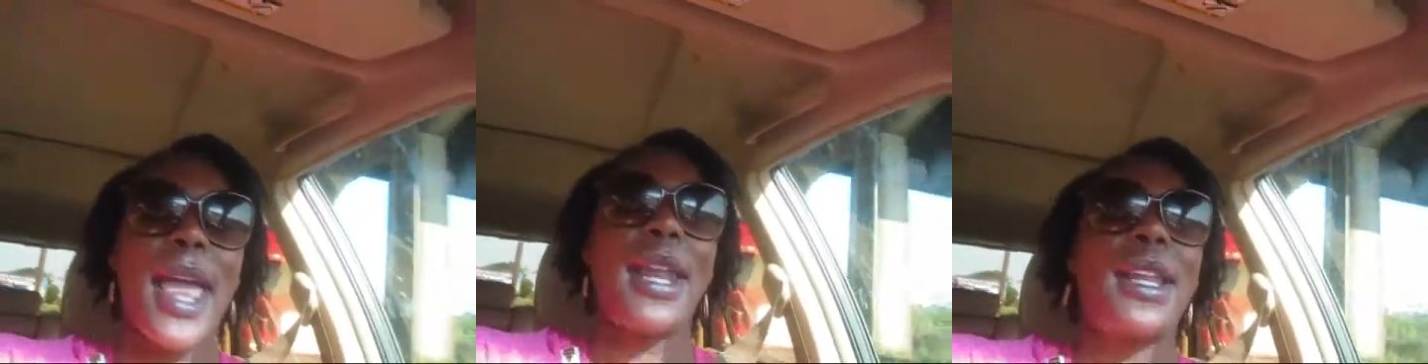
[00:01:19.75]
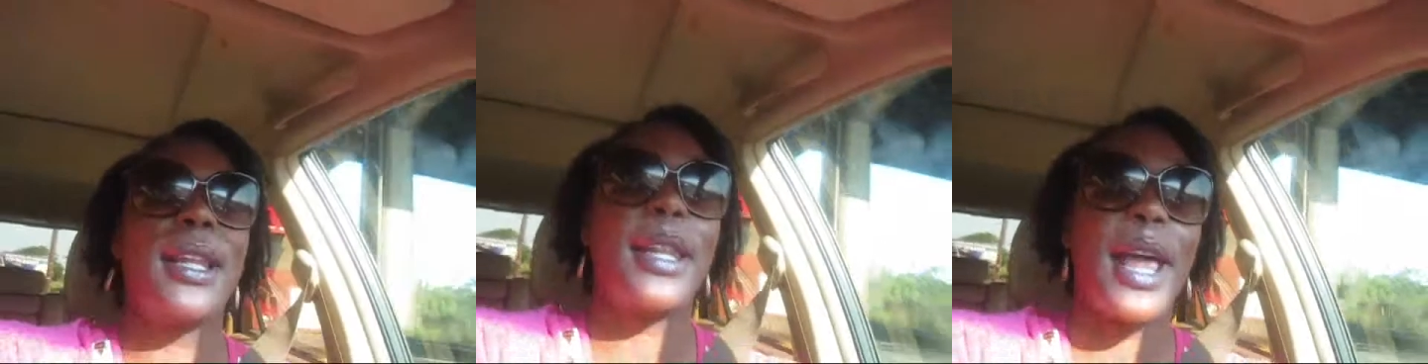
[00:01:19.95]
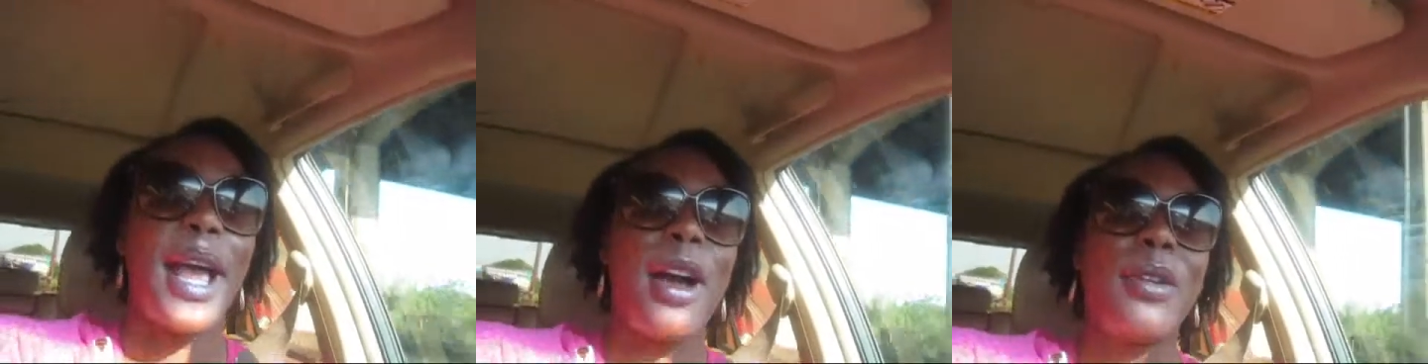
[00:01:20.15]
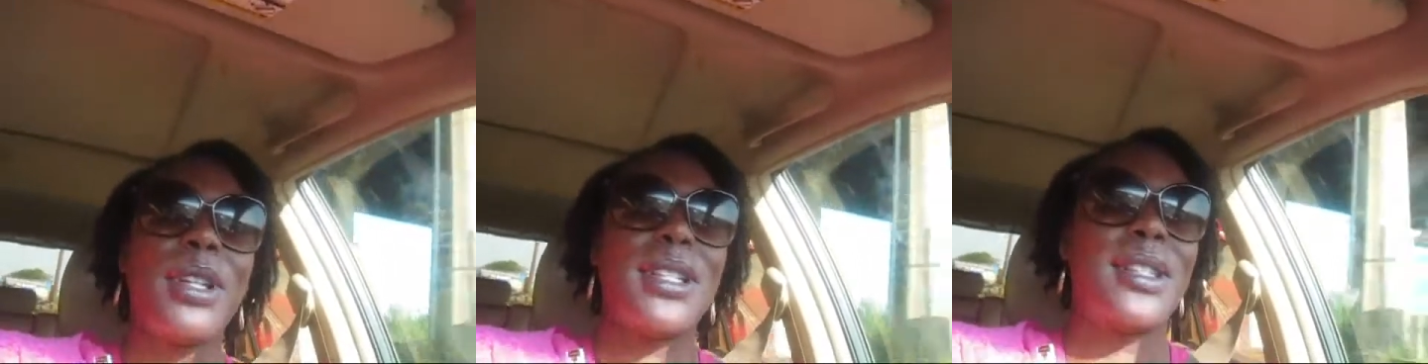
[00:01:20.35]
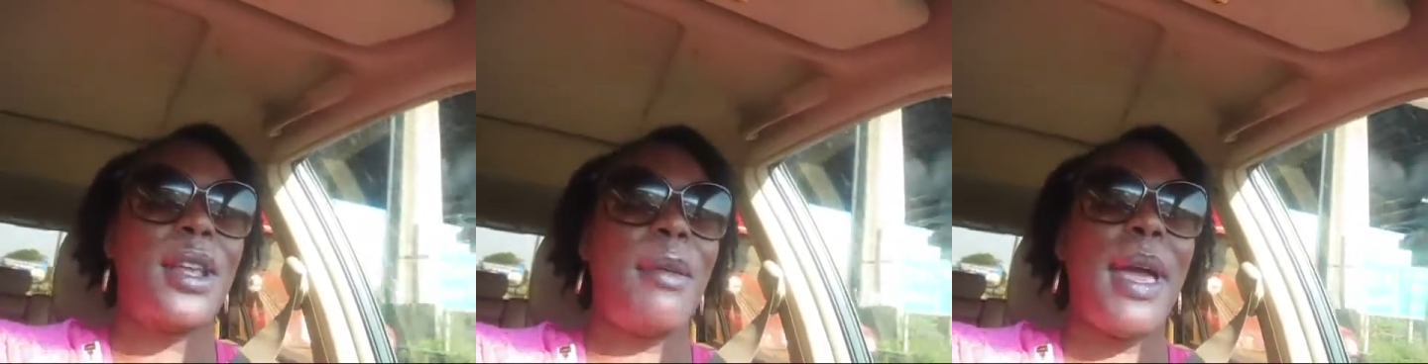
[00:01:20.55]
and allow
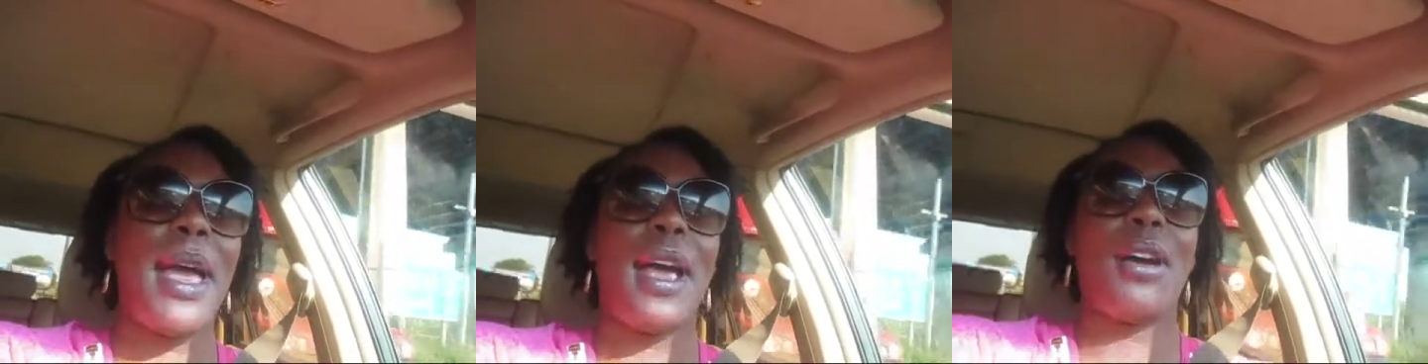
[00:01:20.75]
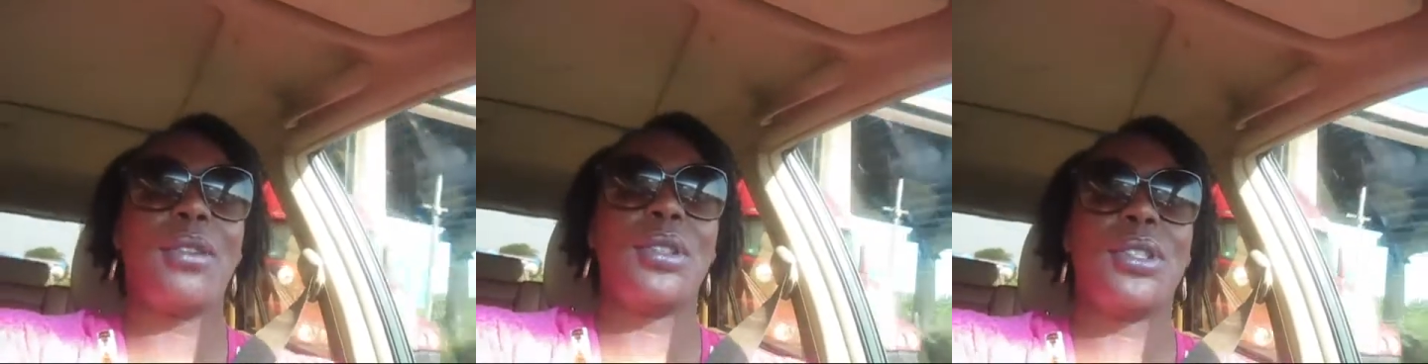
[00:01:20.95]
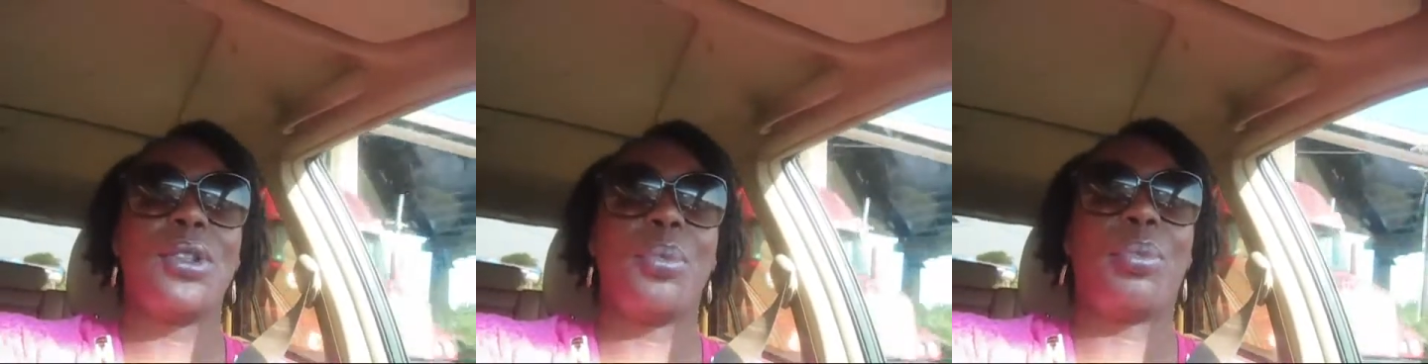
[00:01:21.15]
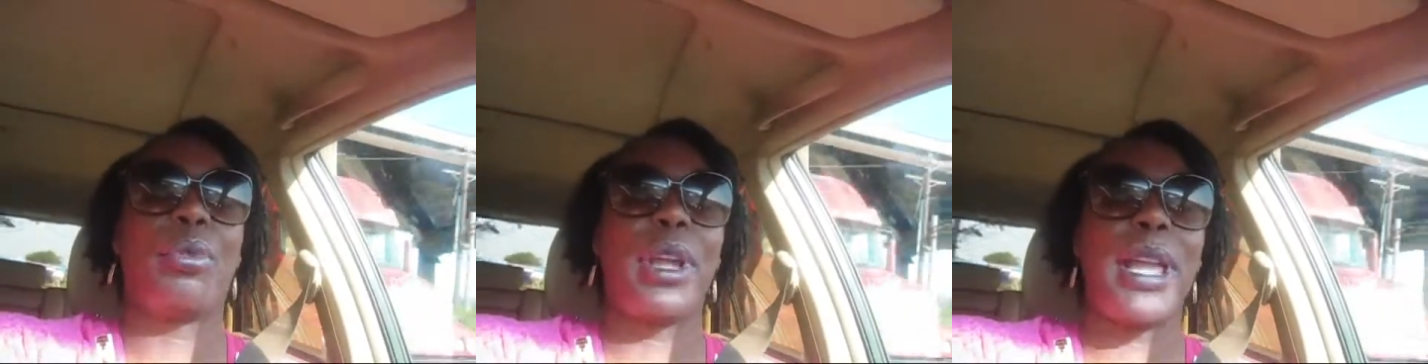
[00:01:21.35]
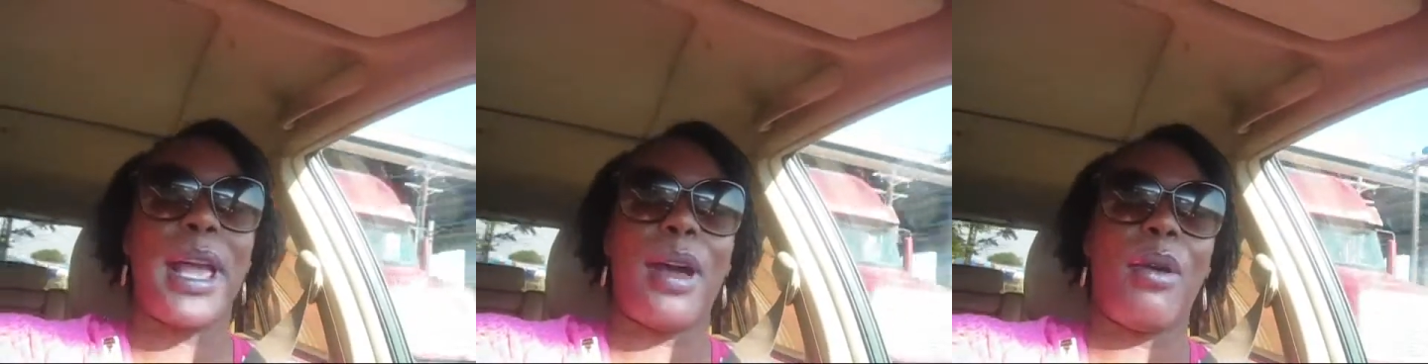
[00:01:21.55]
it somehow to
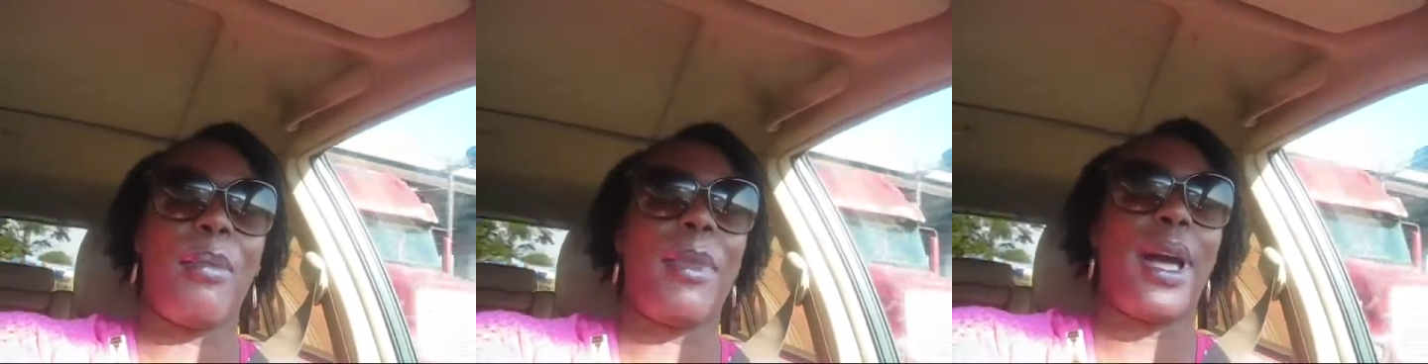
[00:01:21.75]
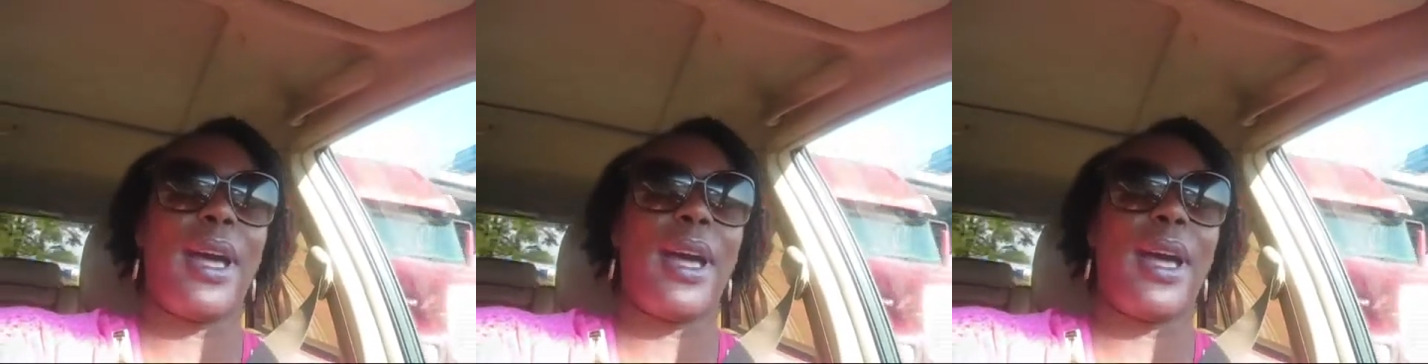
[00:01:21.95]
bring out